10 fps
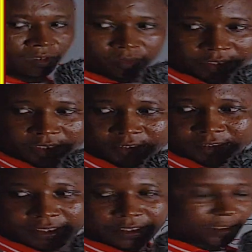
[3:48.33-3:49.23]
we did
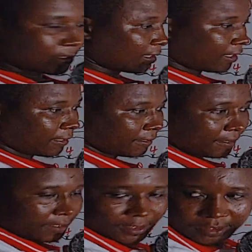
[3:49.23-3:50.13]
say that
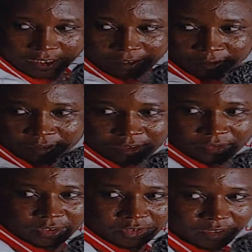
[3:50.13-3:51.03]
this angle that we
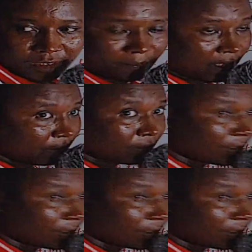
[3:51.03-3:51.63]
are talking about